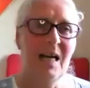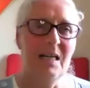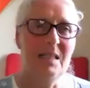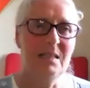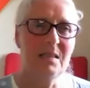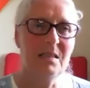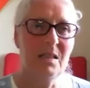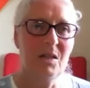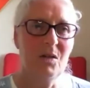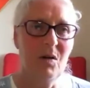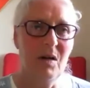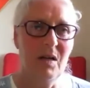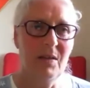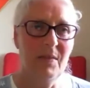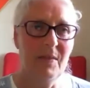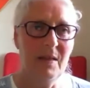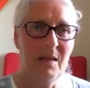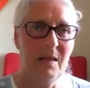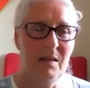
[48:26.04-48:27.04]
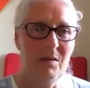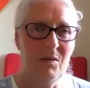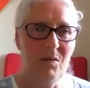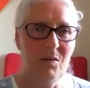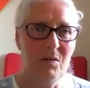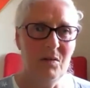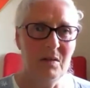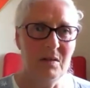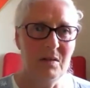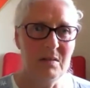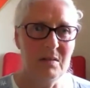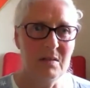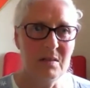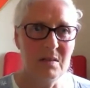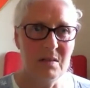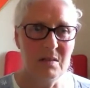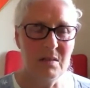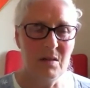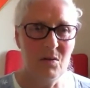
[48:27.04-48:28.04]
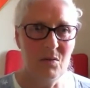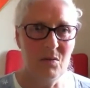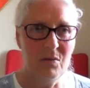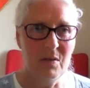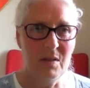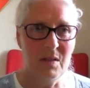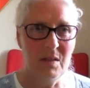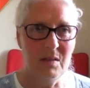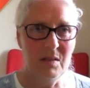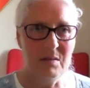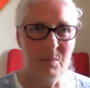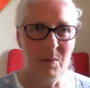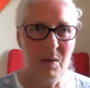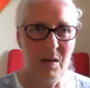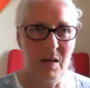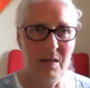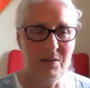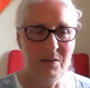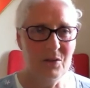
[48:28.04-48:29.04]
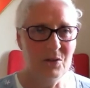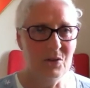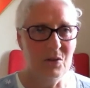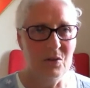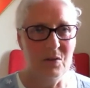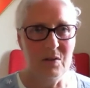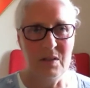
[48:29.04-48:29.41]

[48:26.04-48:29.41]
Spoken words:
And so I think, you know, this whole thing is about attitude.